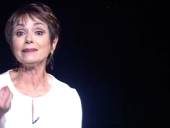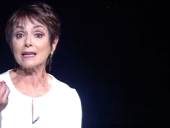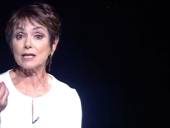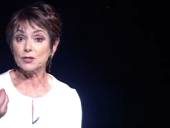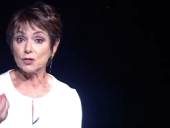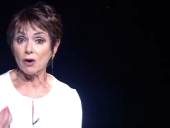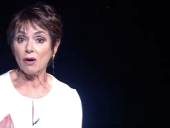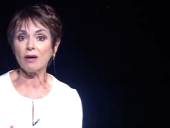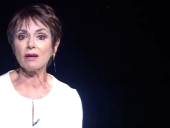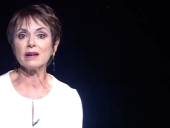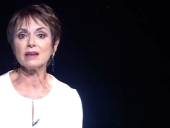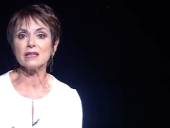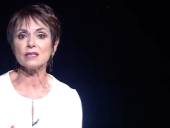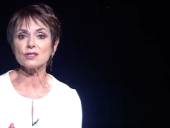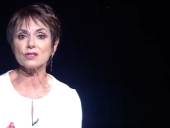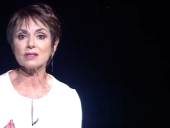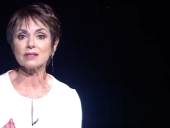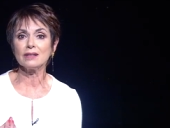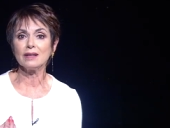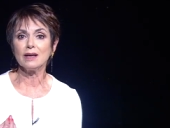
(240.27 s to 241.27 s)
like to
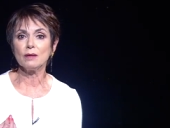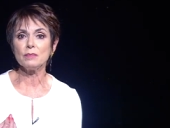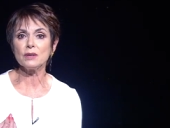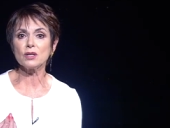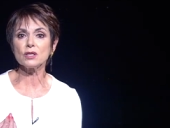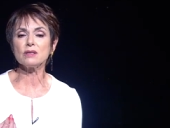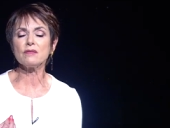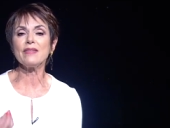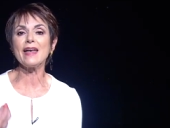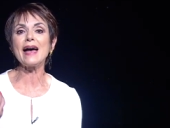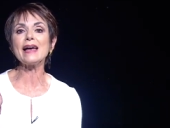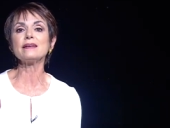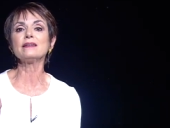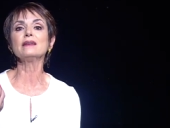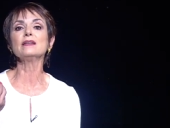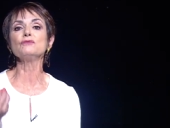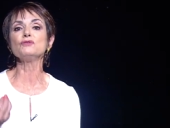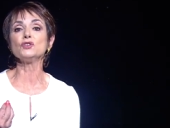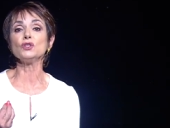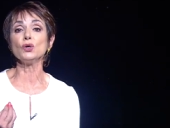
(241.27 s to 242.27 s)
harness because that
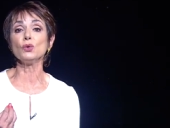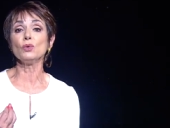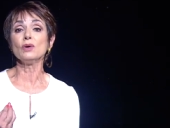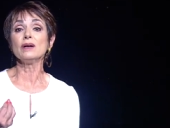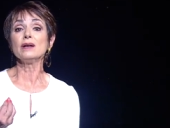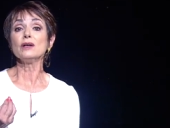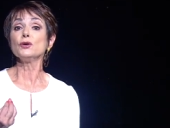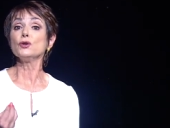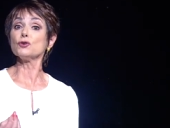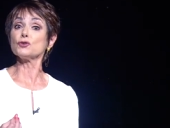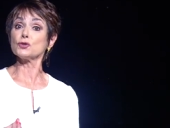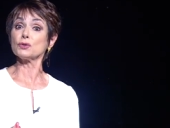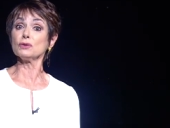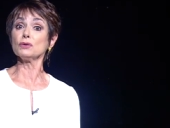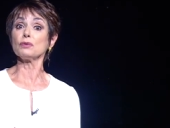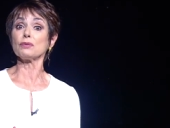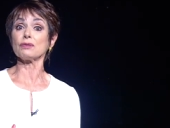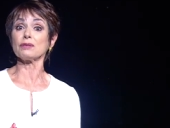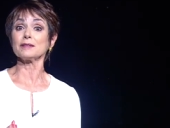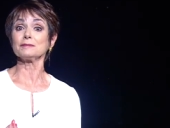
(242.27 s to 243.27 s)
gives you your
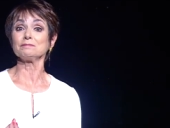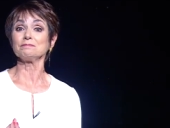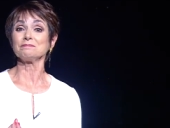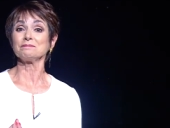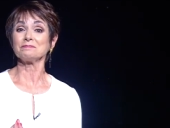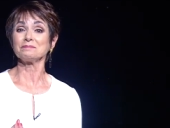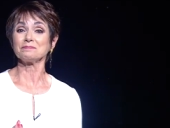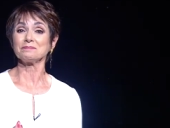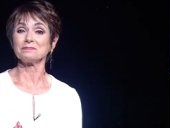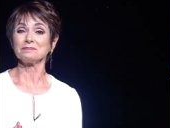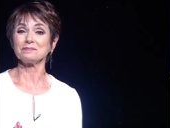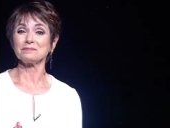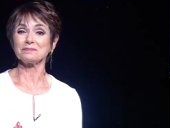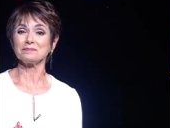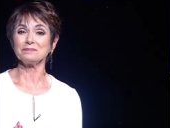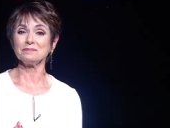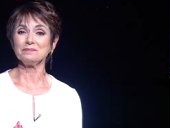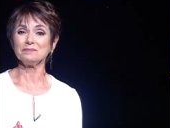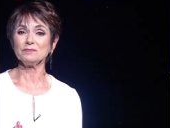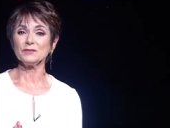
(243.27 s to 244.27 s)
truth.
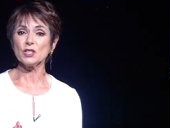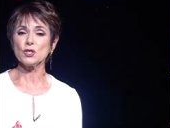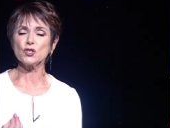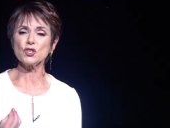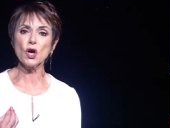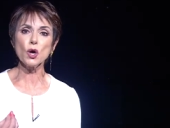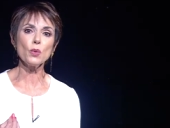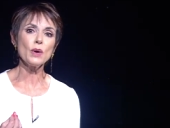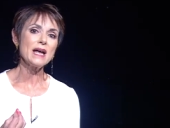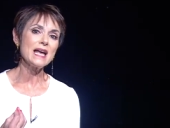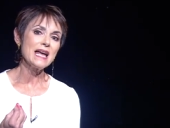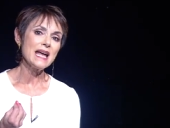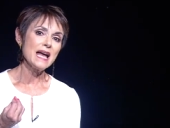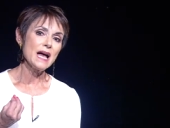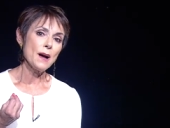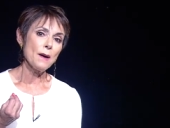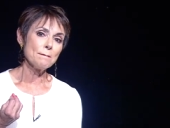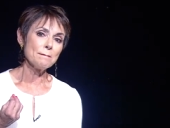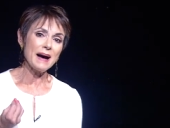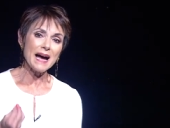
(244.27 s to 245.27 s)
So,
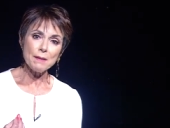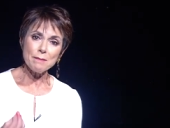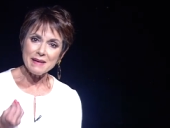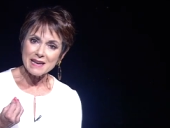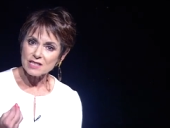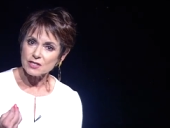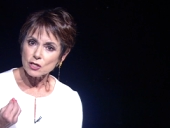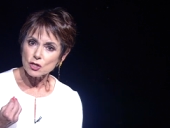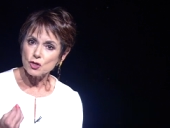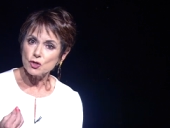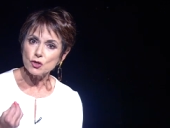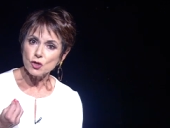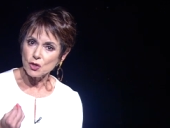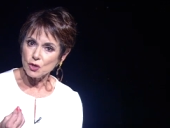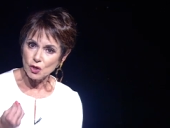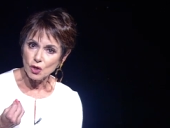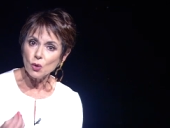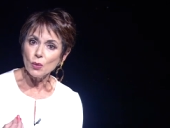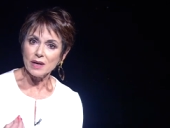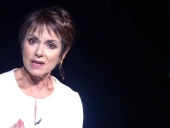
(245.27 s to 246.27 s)
my message to
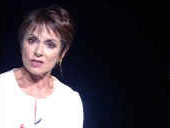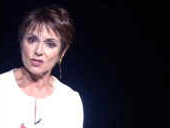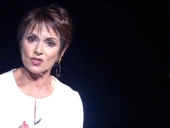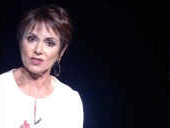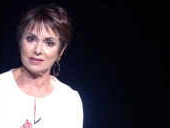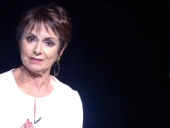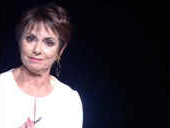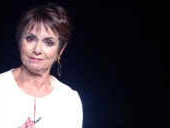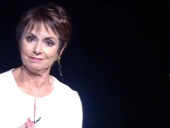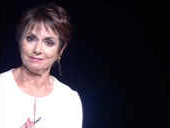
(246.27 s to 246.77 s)
you is